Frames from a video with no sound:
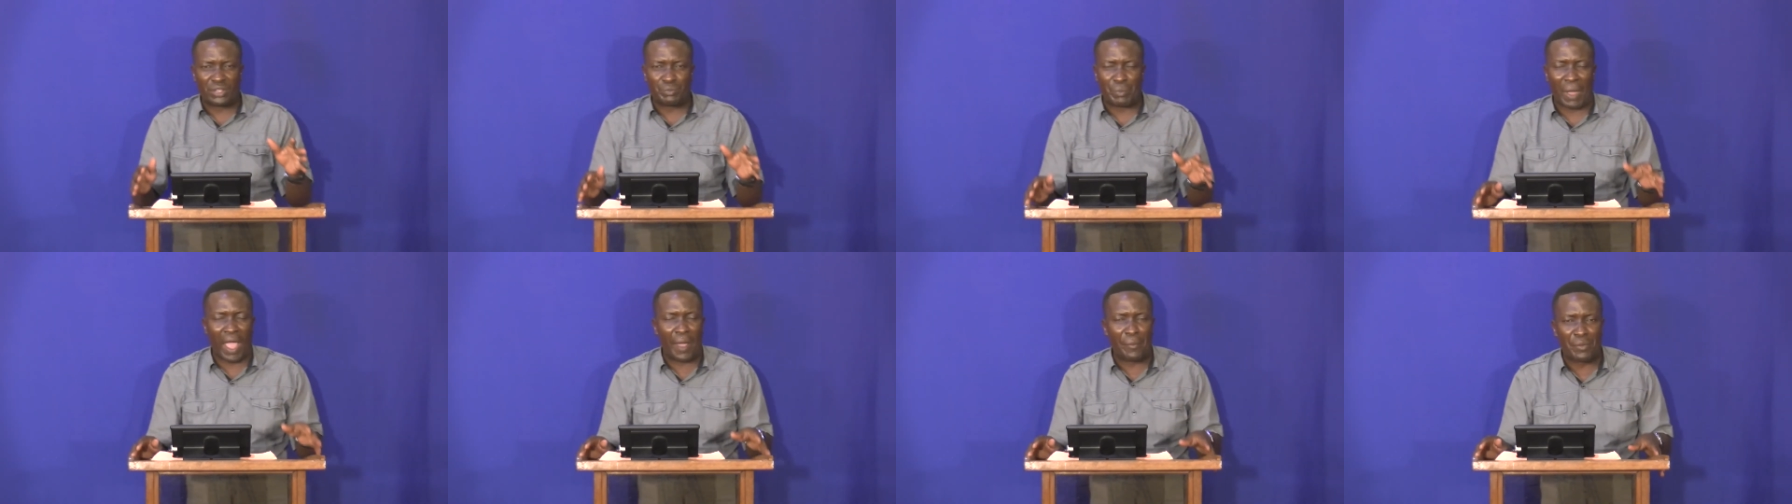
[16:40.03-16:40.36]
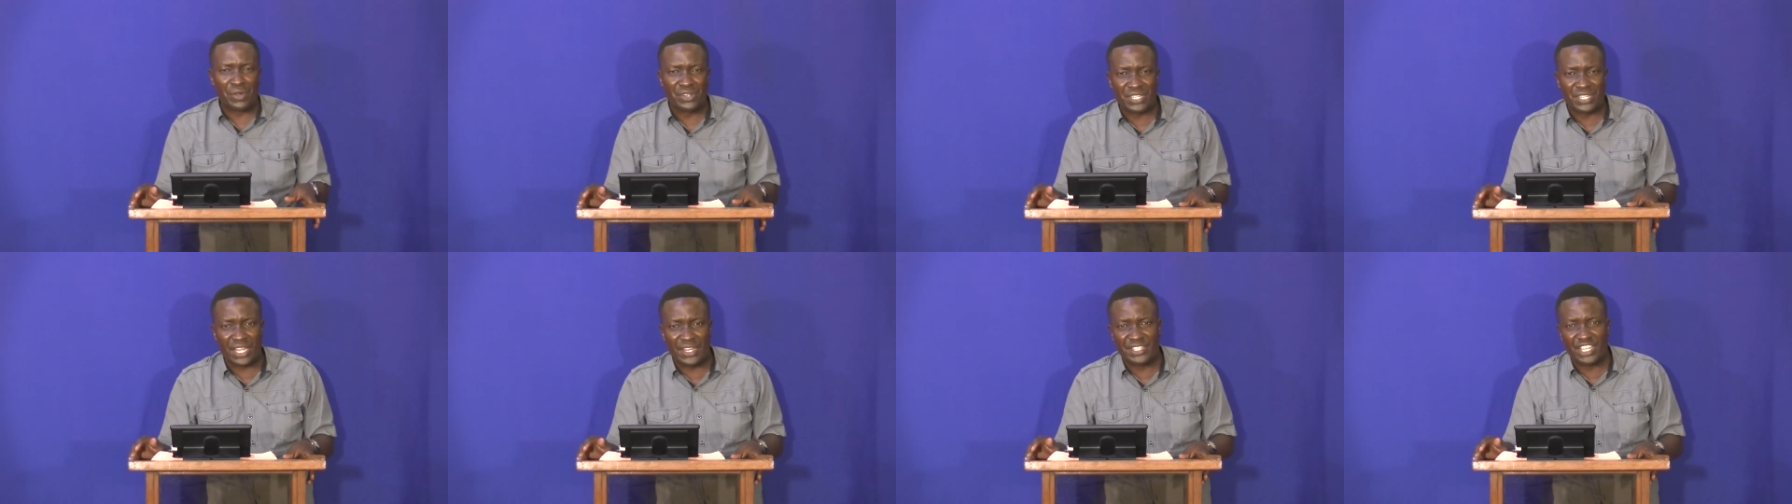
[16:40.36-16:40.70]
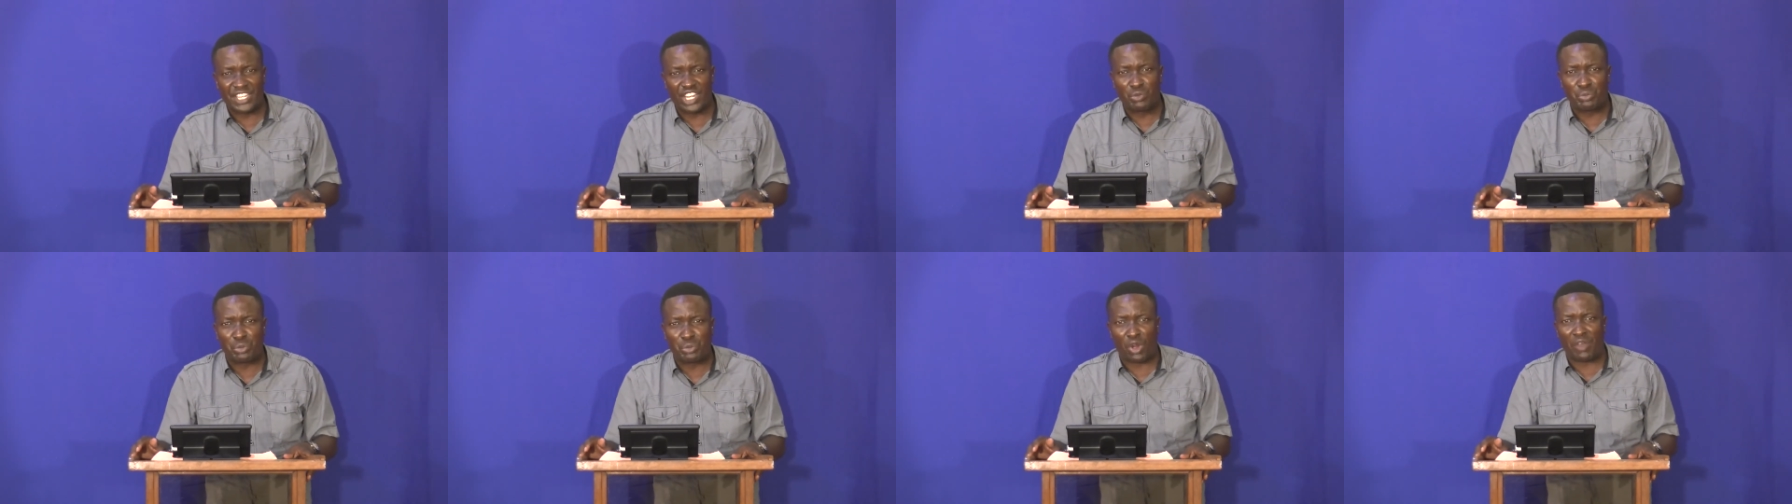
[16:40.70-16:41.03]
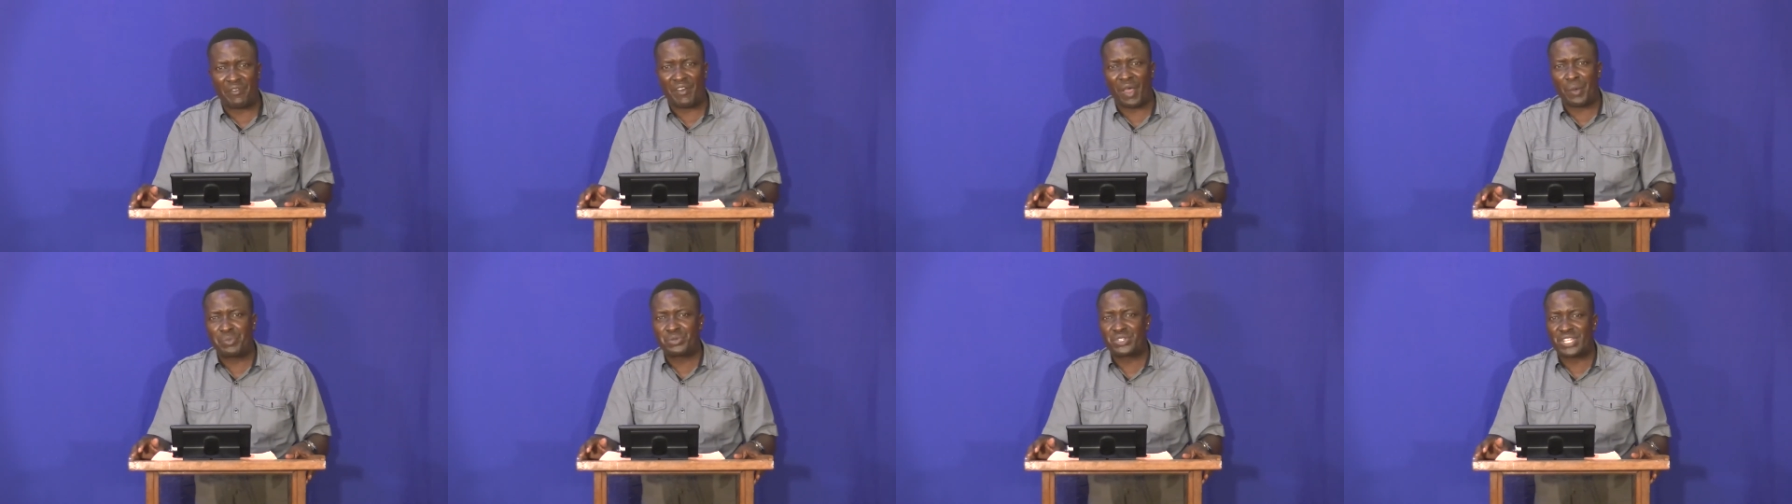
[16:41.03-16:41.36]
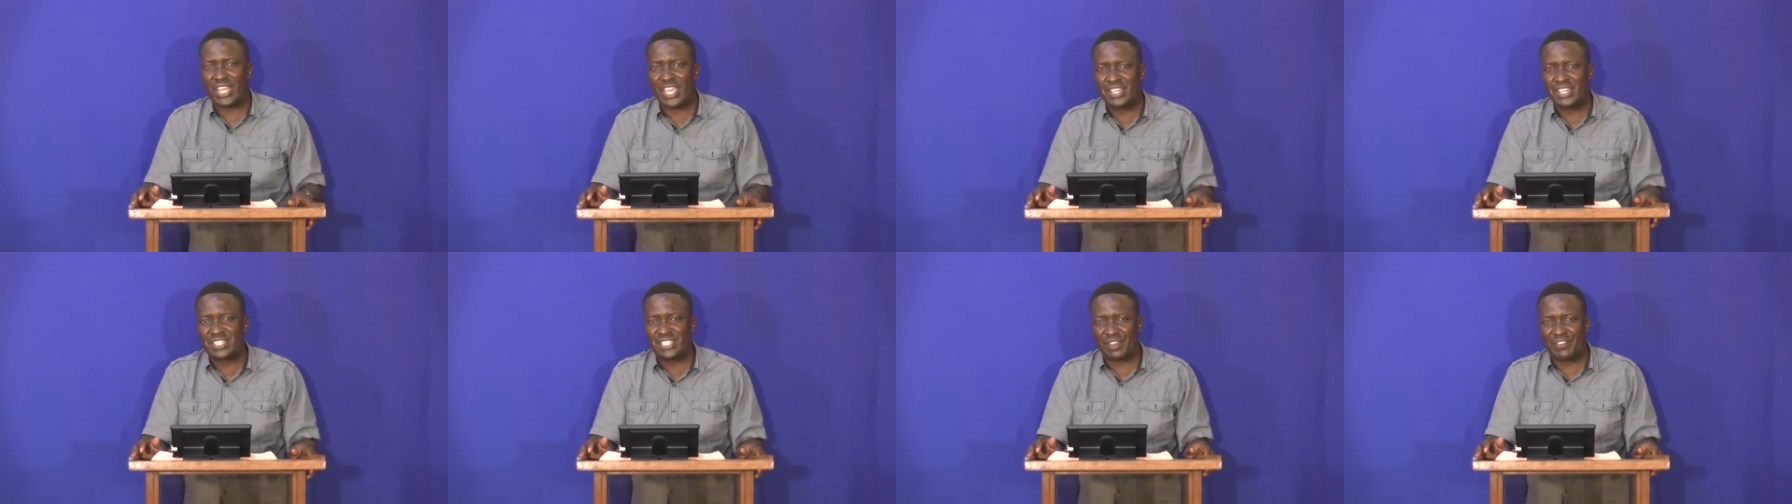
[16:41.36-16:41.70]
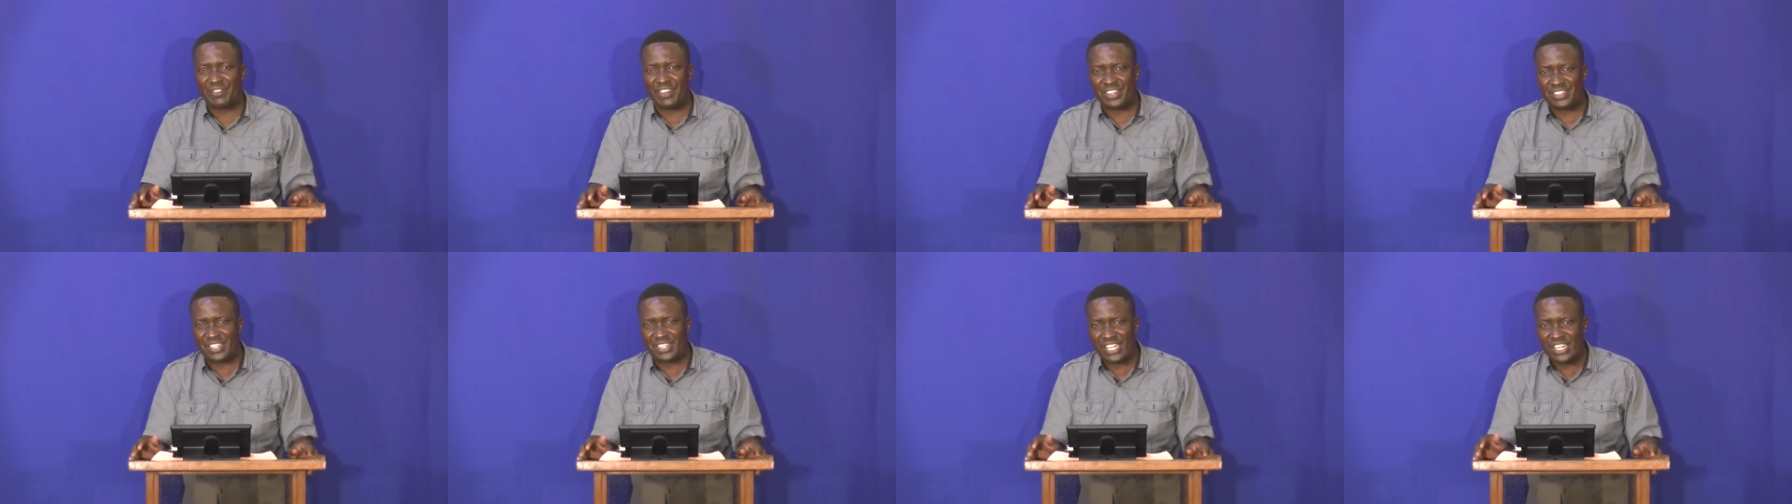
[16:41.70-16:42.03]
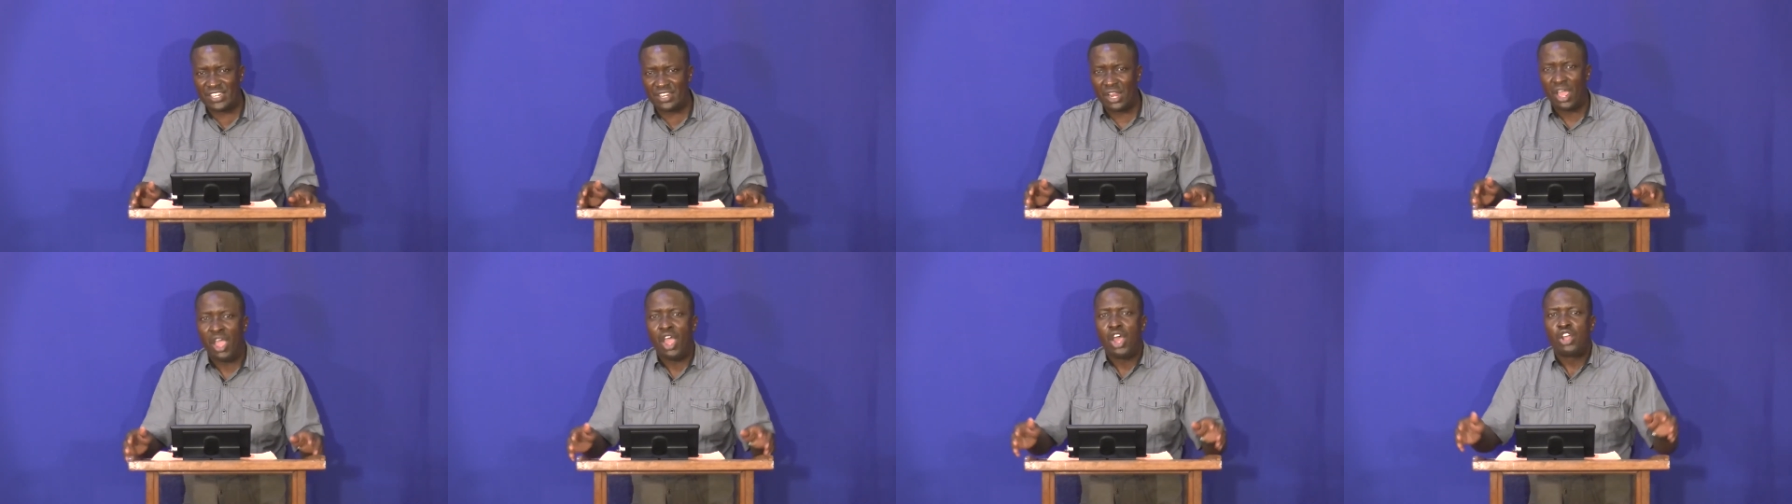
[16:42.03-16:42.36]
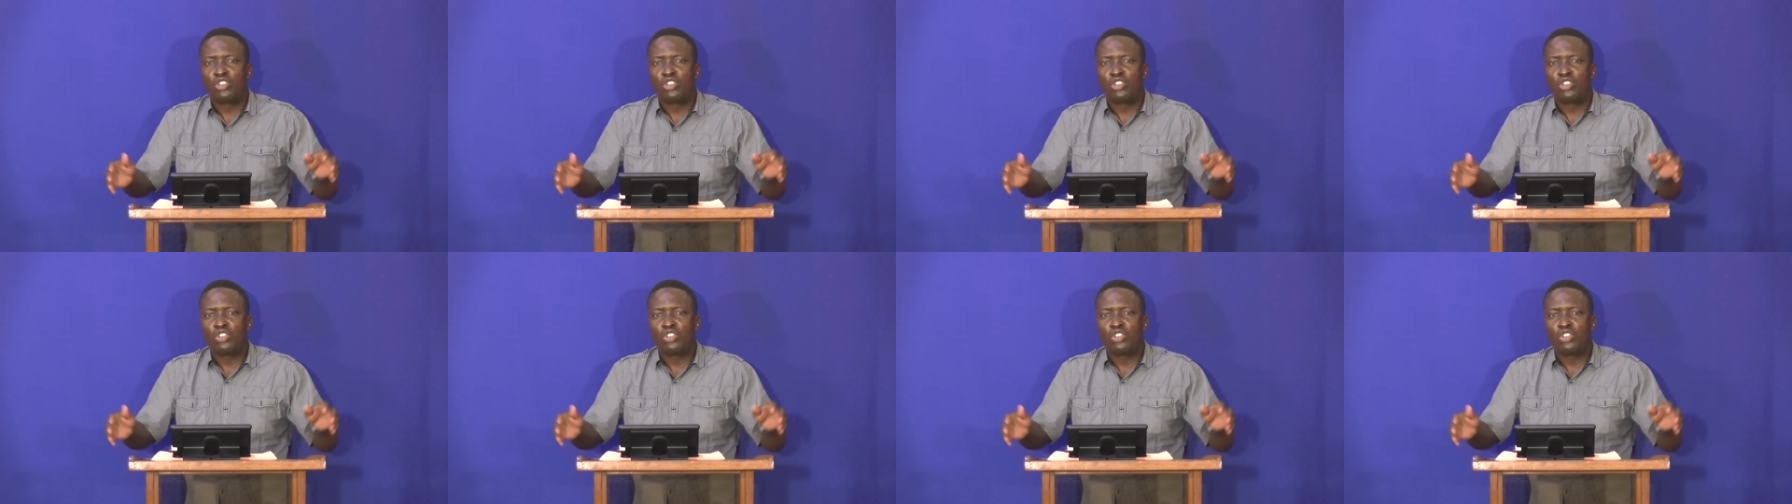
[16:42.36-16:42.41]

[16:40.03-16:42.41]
Bible says in Proverbs 8:17,